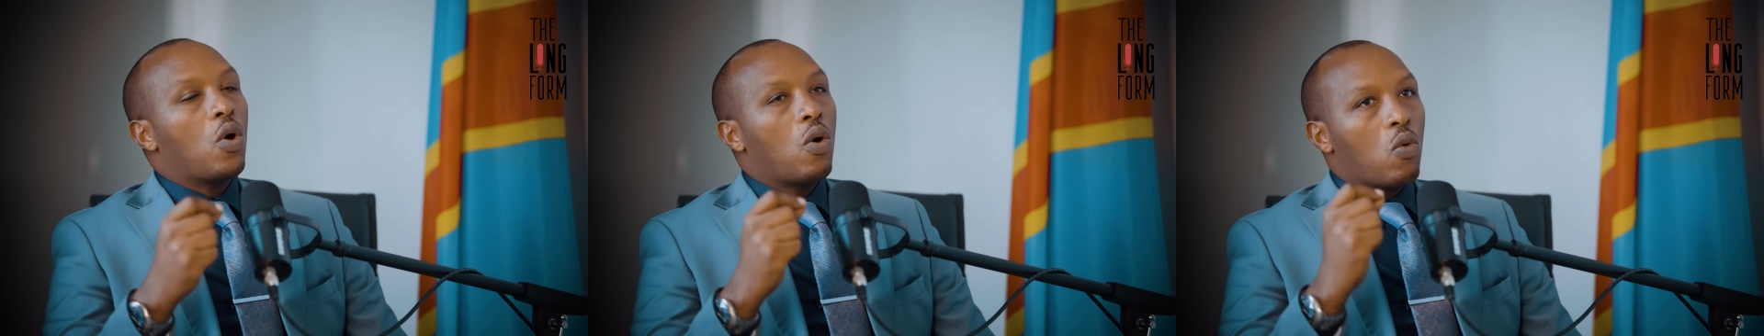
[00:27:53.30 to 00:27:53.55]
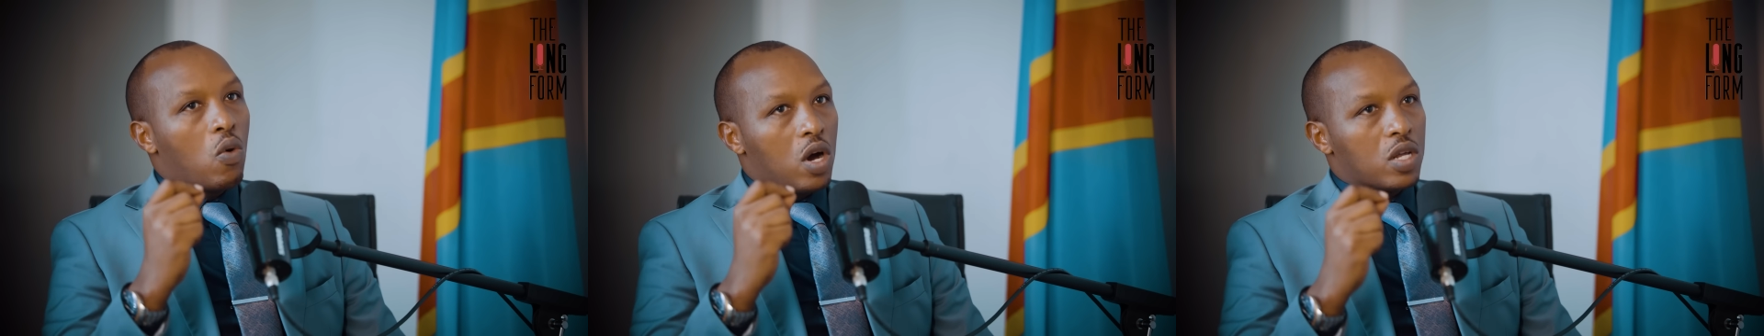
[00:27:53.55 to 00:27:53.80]

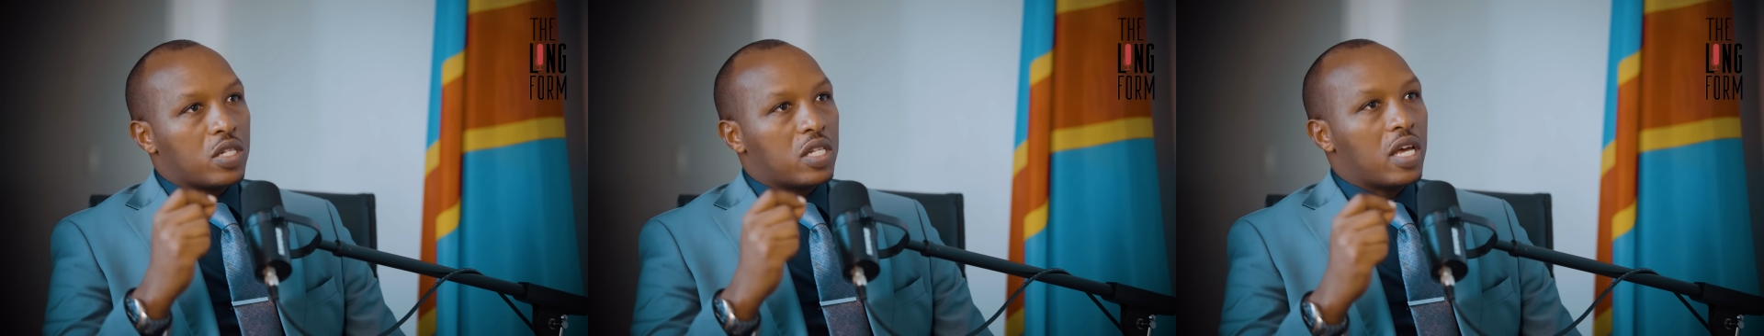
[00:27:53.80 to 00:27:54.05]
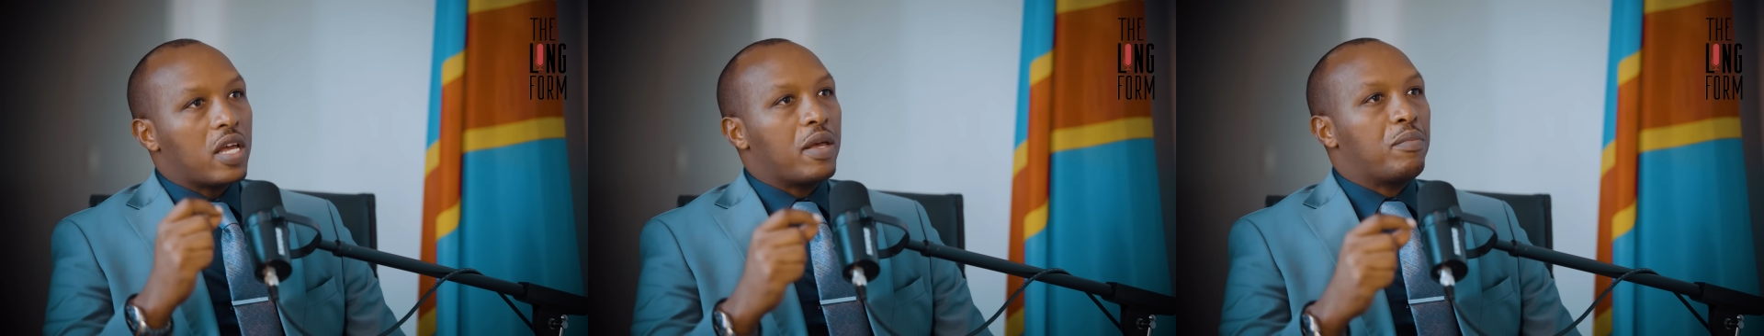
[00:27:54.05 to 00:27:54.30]
was,
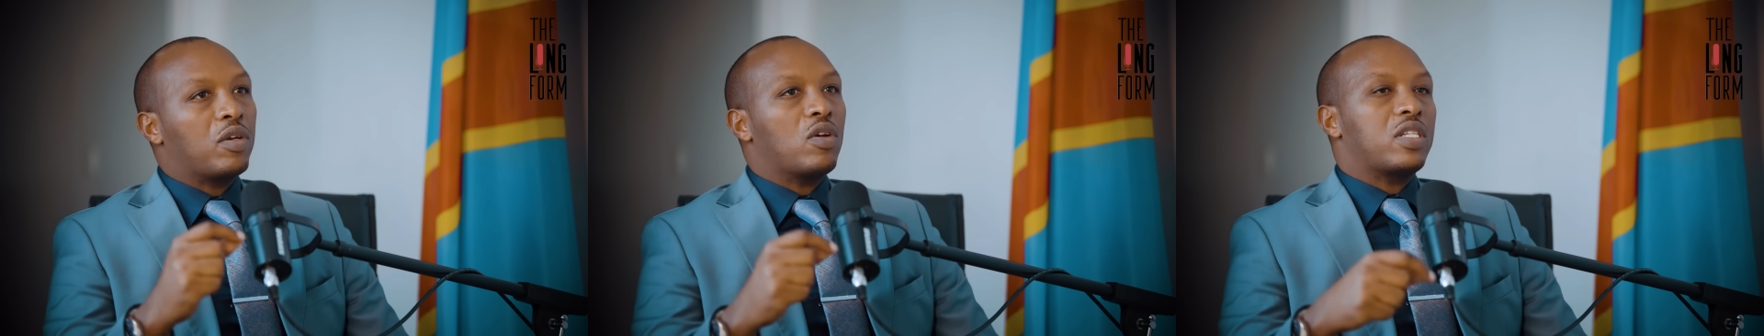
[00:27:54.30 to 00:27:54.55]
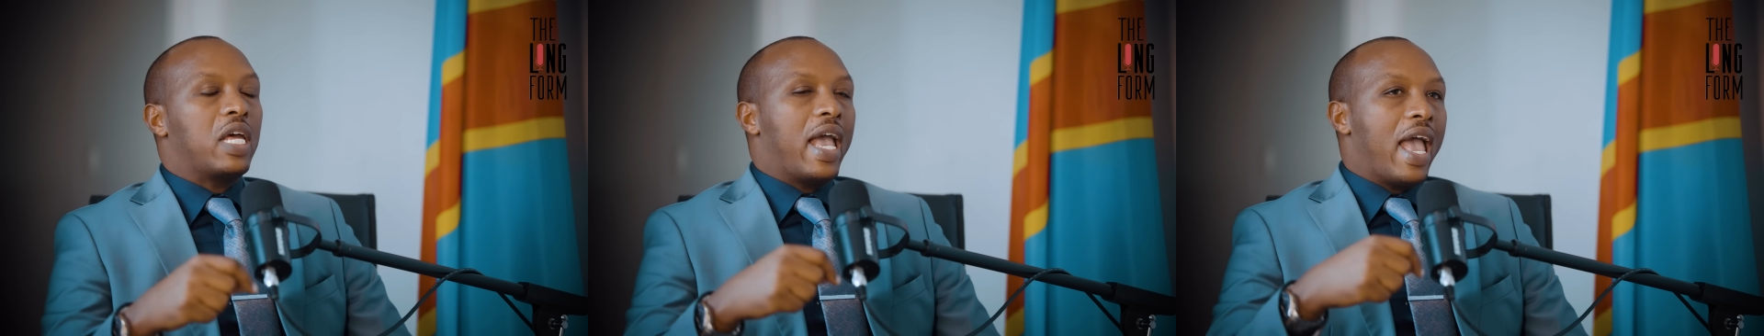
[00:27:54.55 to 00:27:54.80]

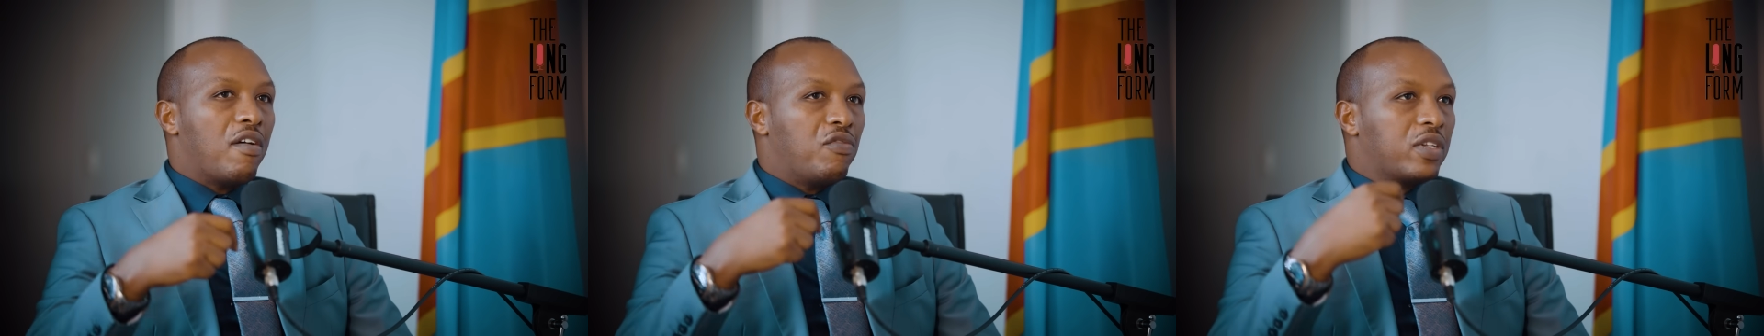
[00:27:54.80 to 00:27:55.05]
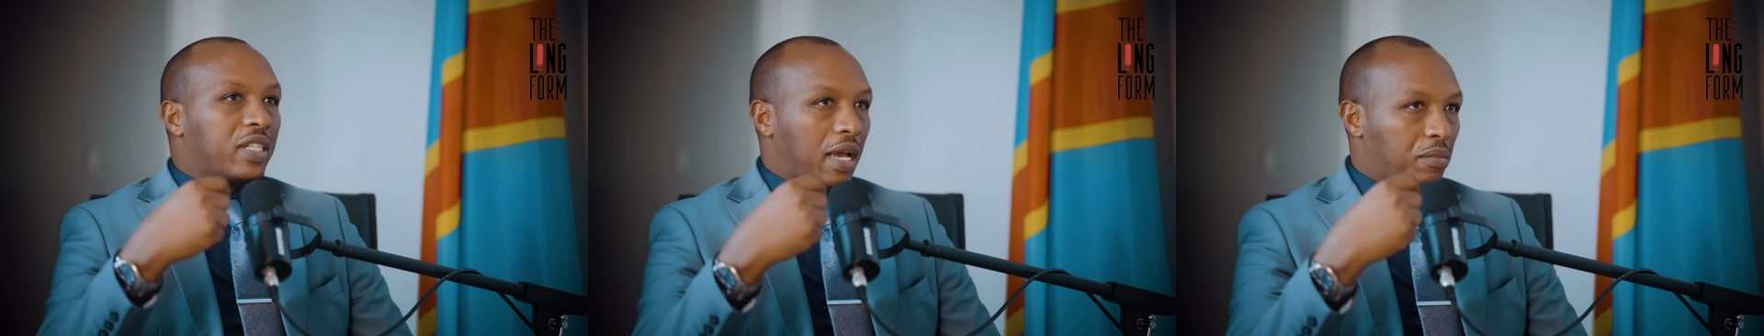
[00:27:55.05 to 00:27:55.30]
because
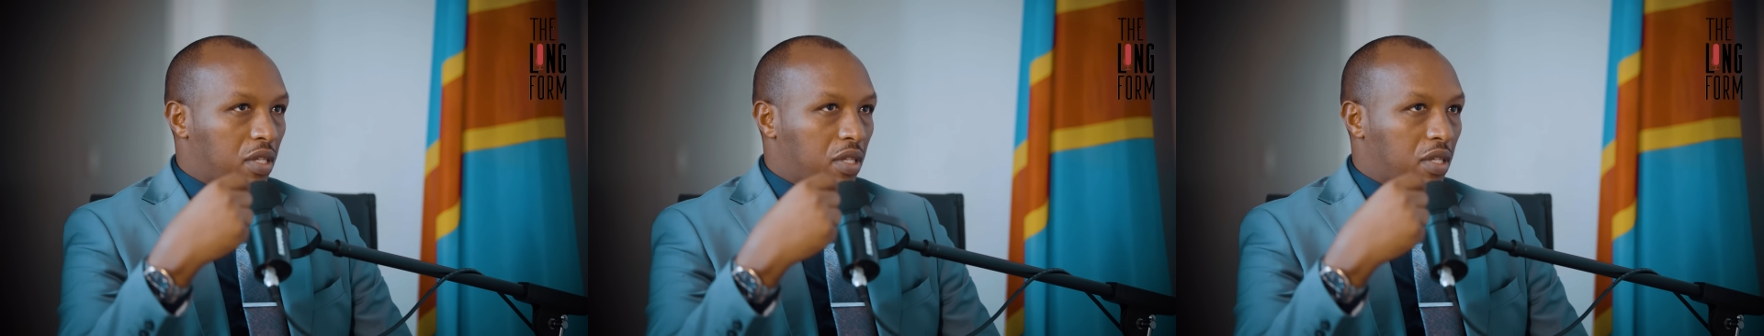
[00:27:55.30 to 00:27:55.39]
every time